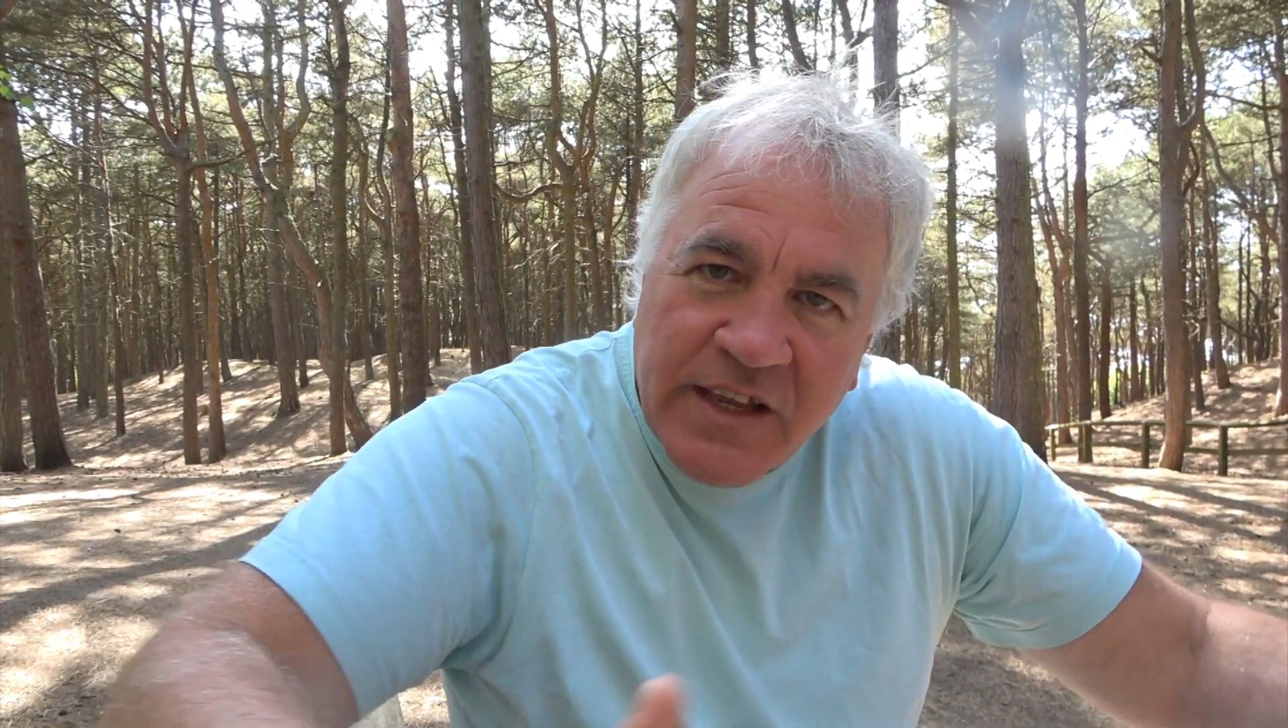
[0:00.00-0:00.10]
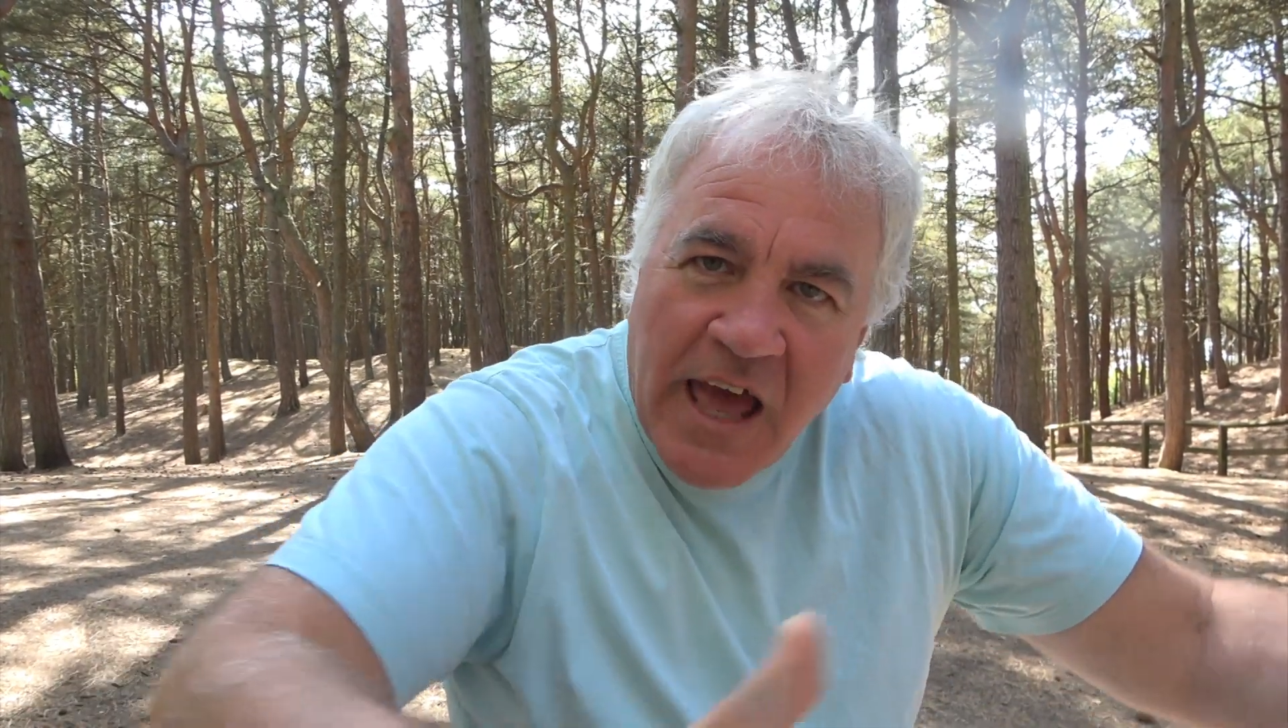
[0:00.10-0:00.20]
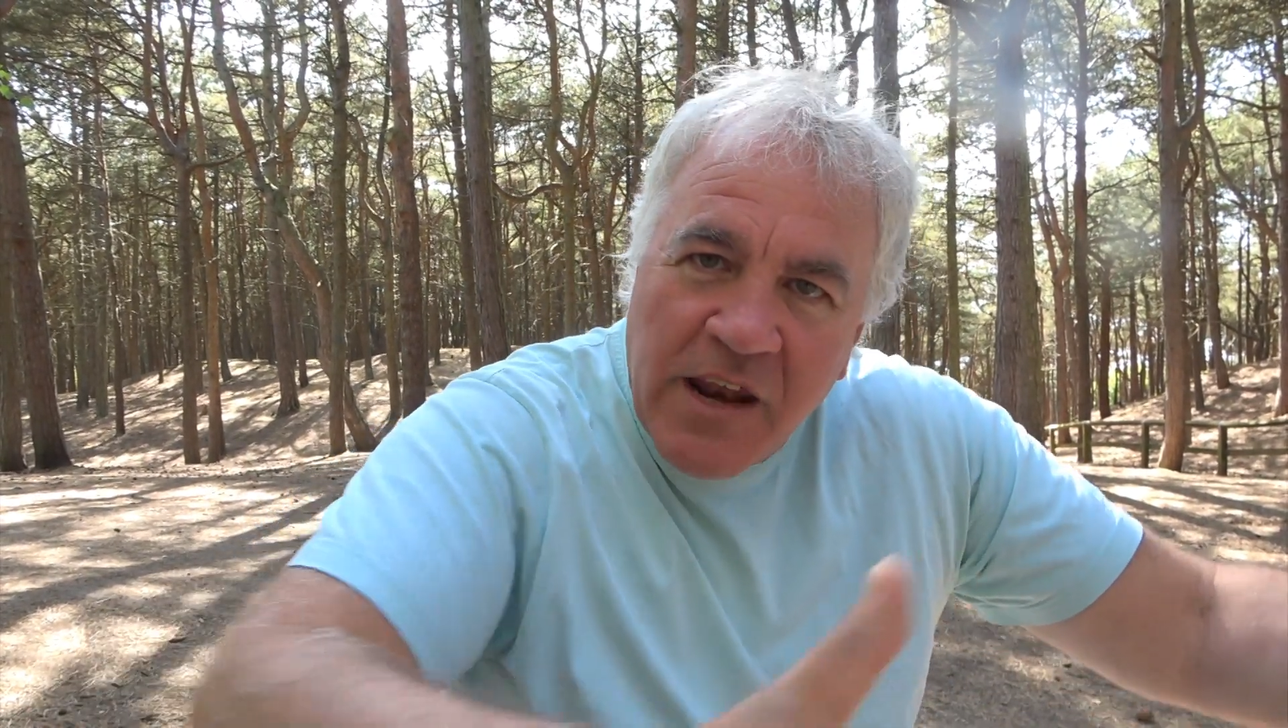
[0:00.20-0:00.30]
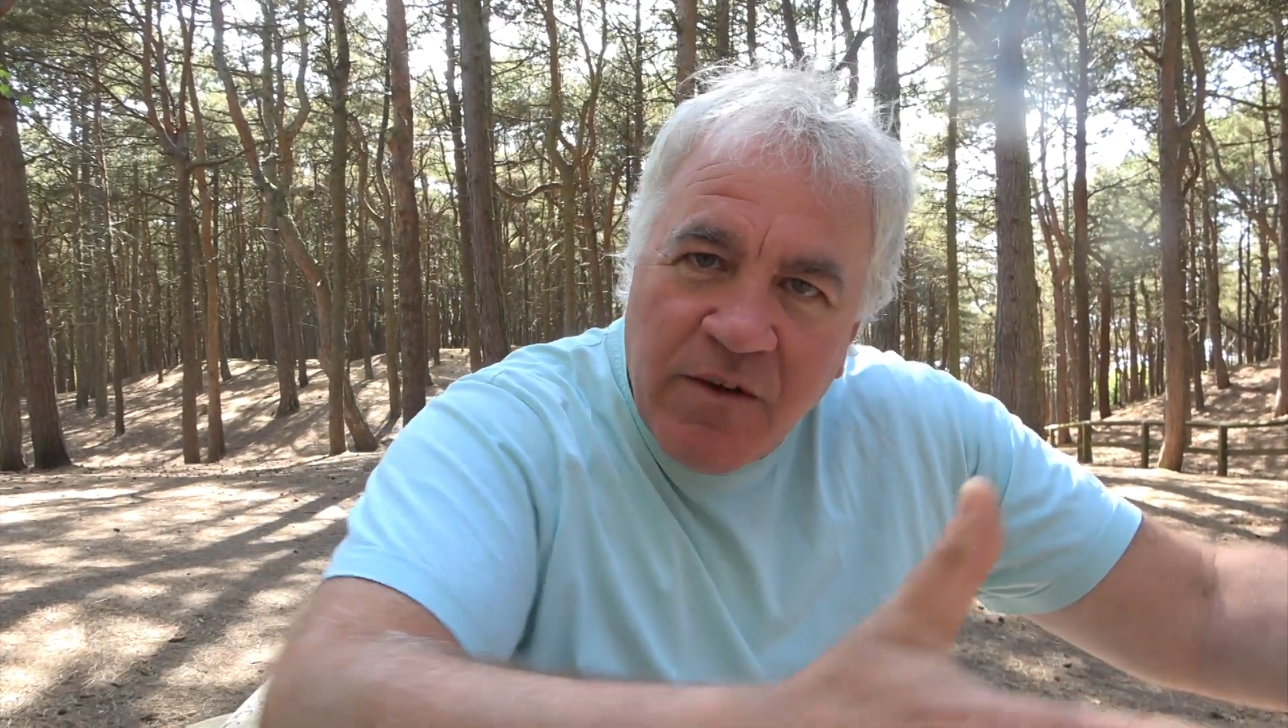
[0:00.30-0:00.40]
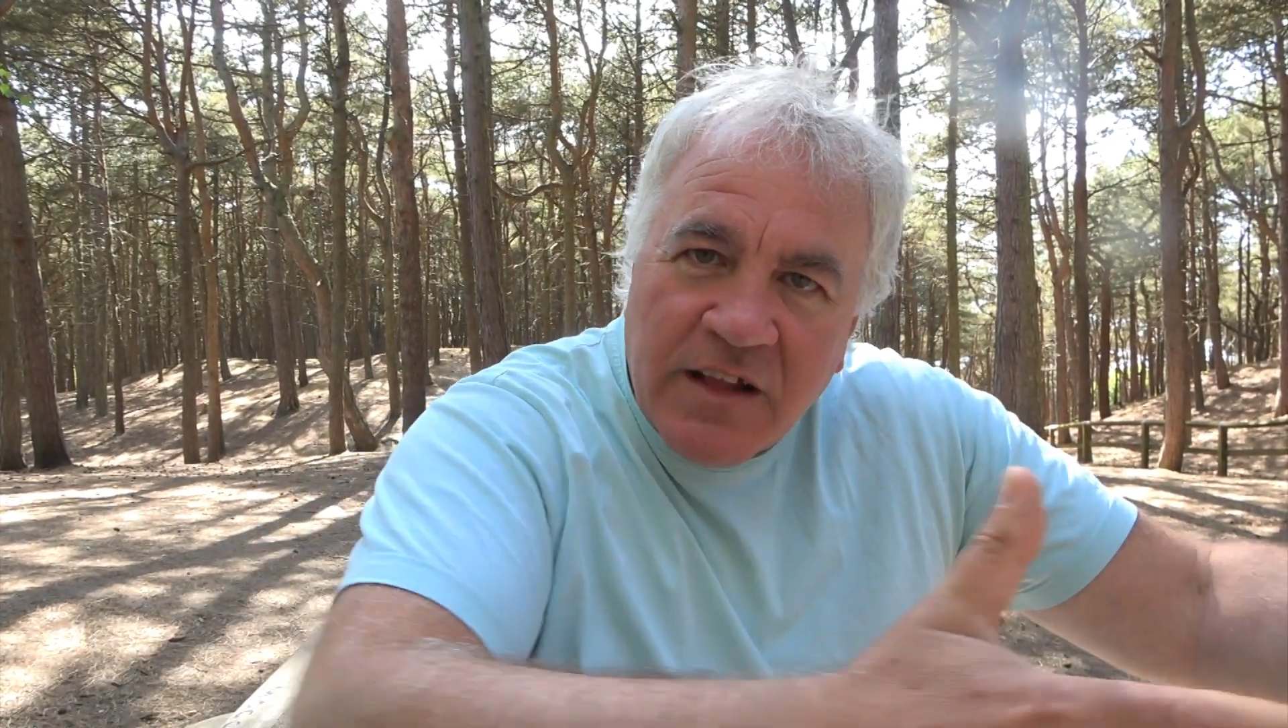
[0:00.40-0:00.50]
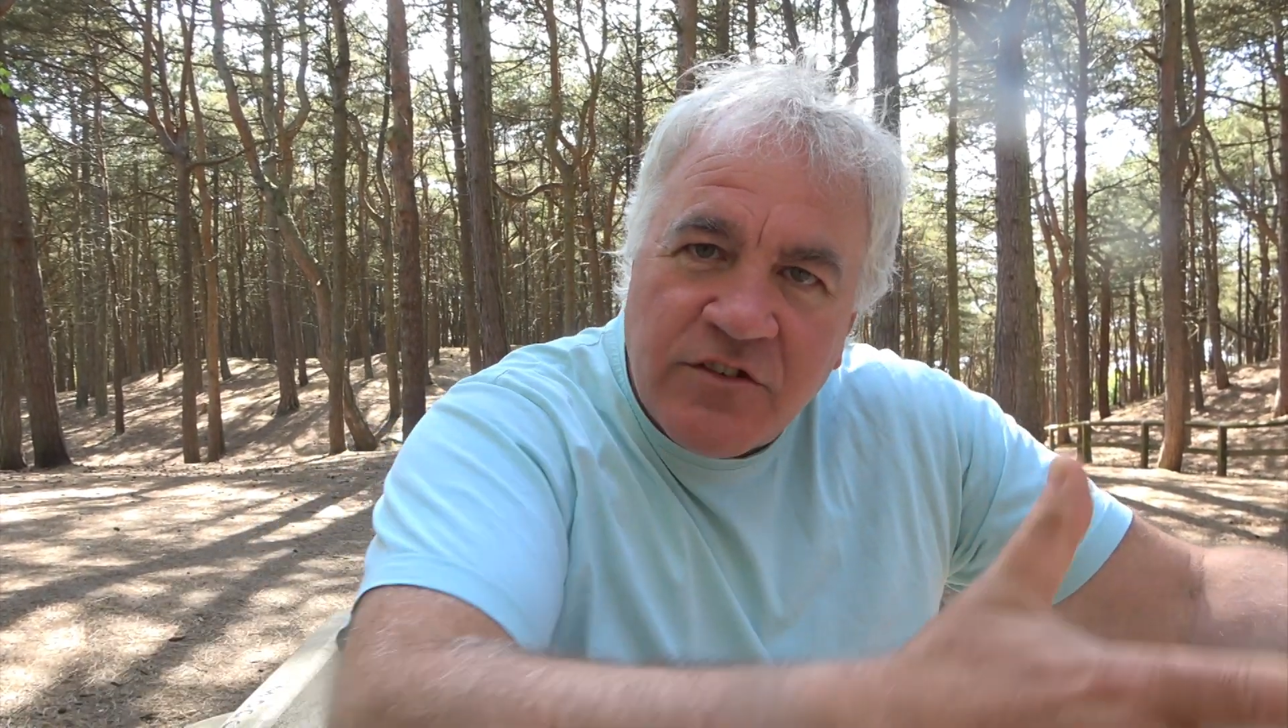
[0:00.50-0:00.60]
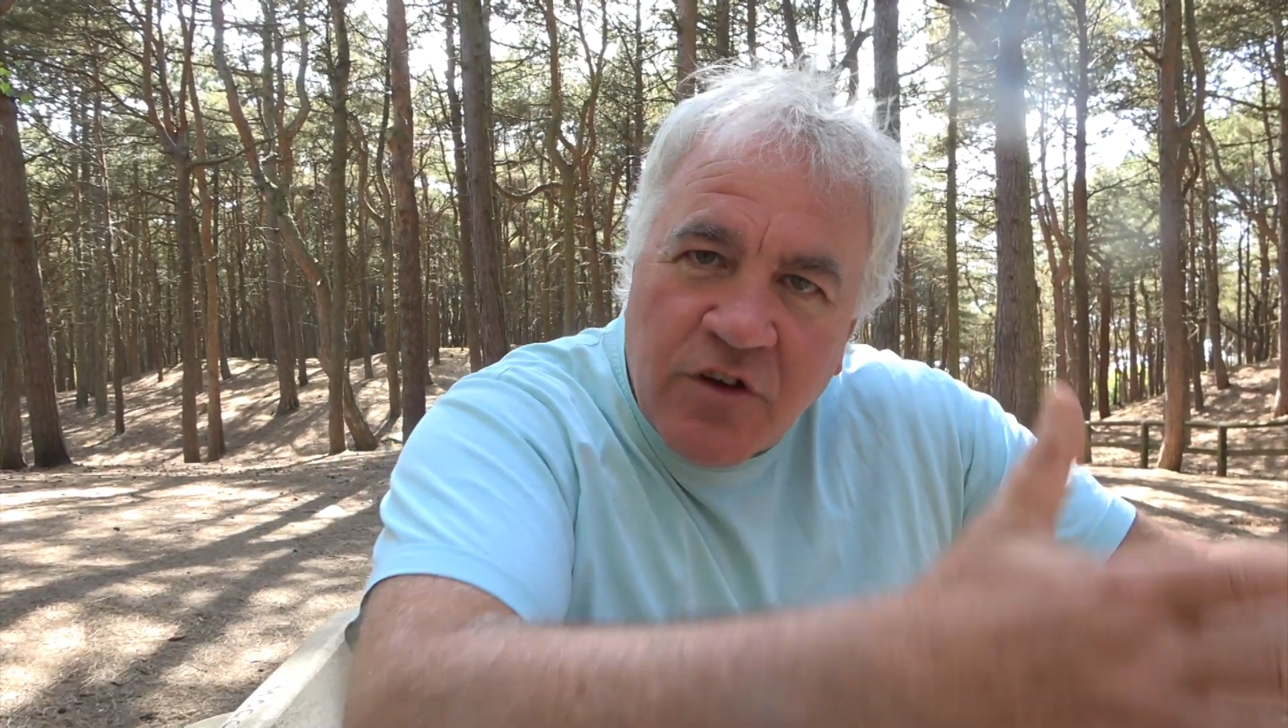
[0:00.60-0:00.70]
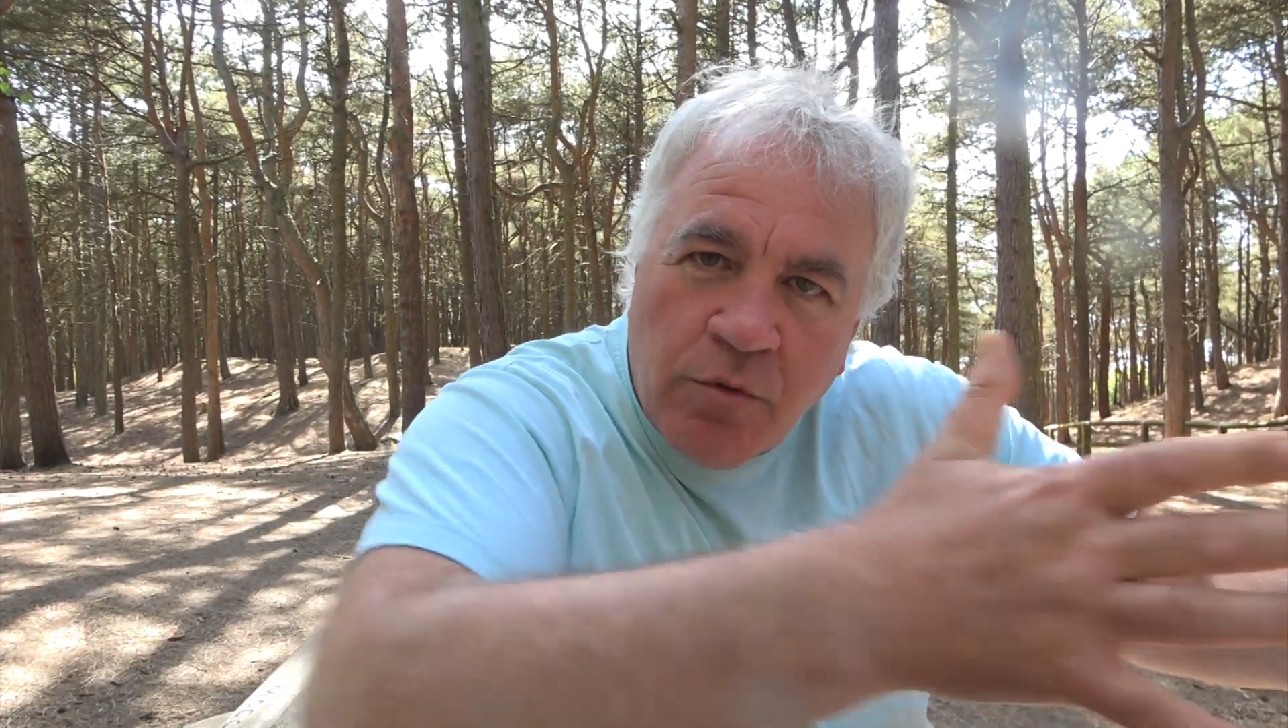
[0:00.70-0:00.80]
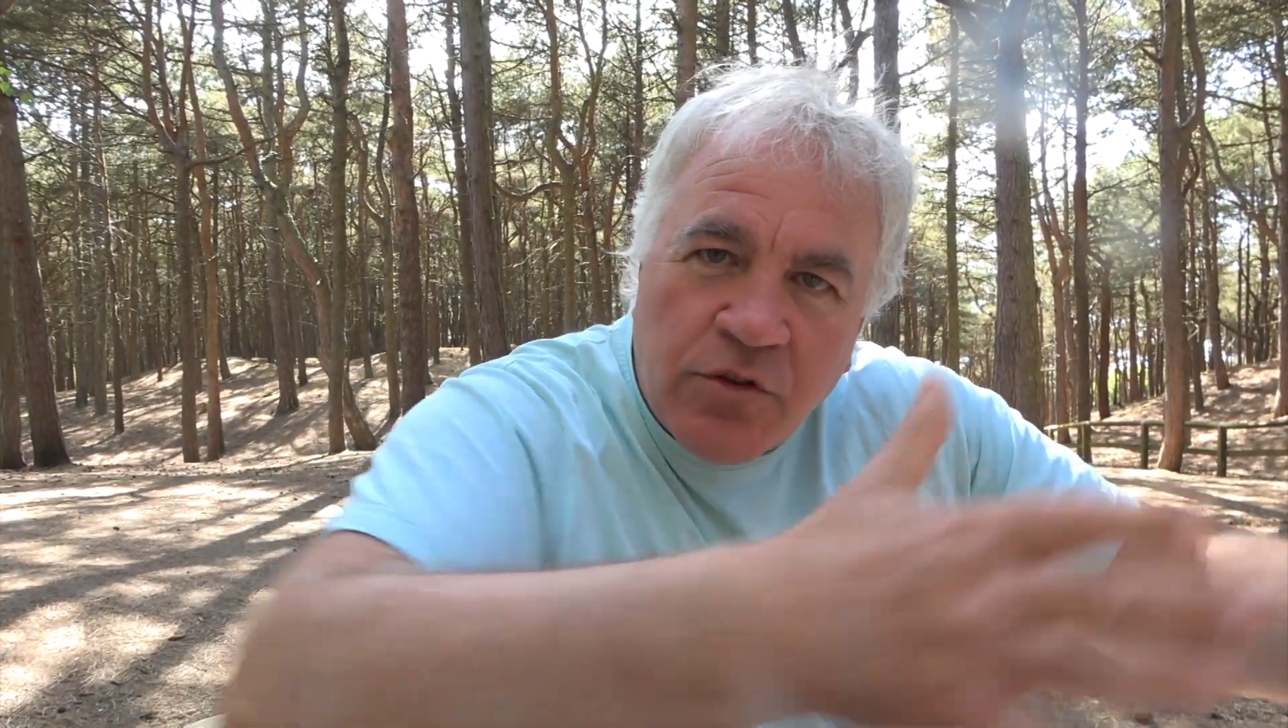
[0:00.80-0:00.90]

caravans going